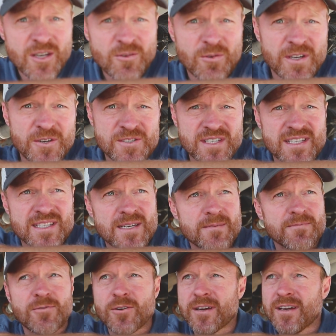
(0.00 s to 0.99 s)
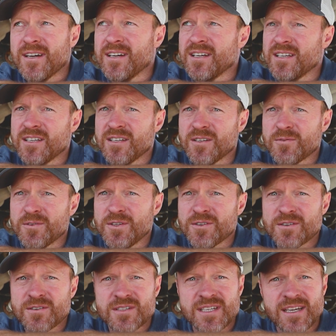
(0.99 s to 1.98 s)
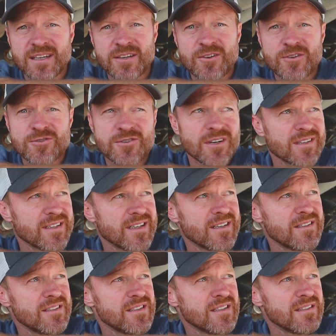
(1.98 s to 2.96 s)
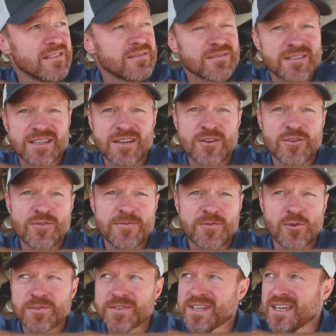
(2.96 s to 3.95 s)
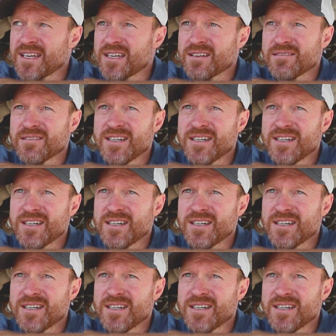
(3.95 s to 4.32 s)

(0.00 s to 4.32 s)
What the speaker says: Well, here's a tip for you. When you're taking your truck down to get a new fuel tank,